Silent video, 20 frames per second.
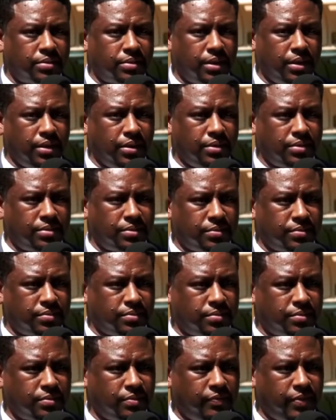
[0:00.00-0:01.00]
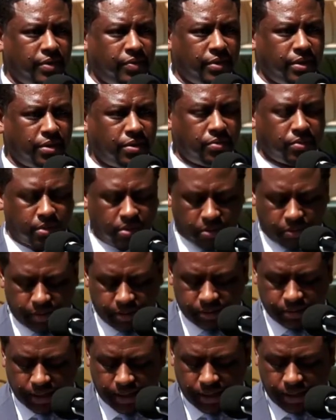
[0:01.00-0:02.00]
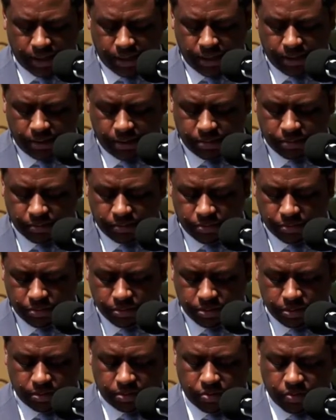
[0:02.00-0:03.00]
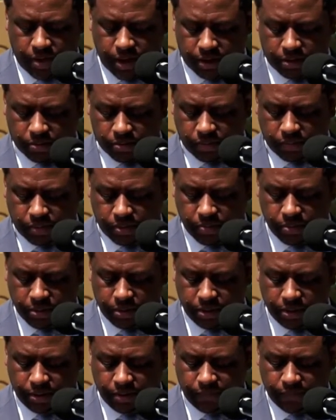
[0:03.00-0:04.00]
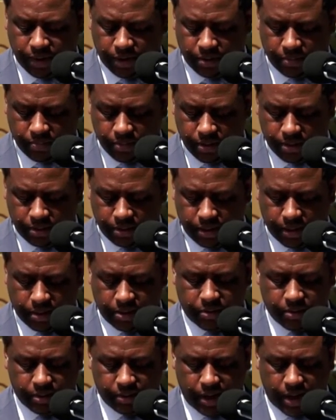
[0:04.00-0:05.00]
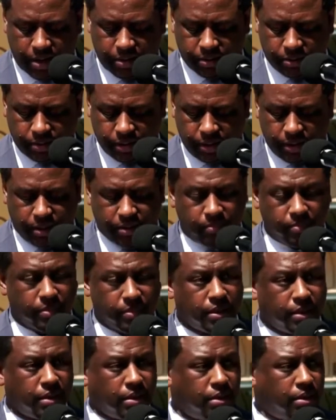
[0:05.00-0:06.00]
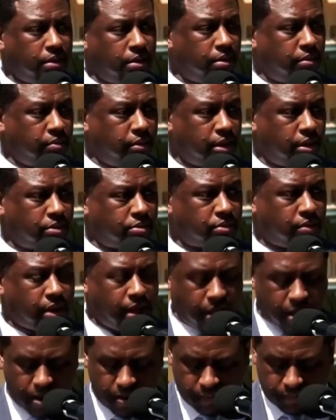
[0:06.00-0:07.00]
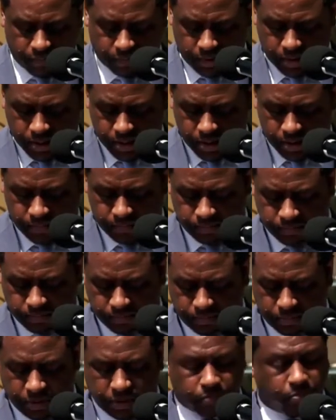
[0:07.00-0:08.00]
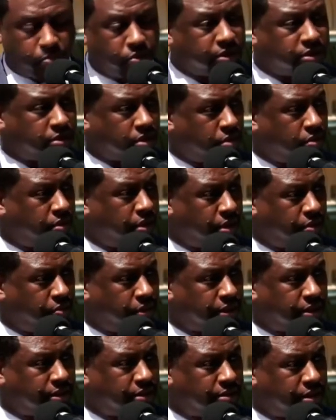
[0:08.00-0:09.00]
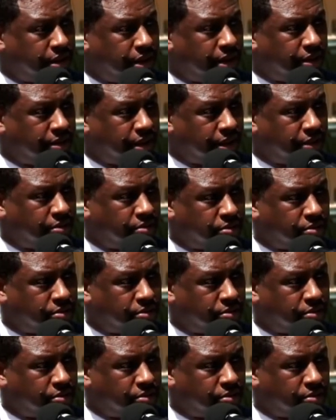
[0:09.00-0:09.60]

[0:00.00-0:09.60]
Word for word: City's very own Gloria Saeed, who's the director of community development, and her entire team. We also have Ms. Bristow here with us today.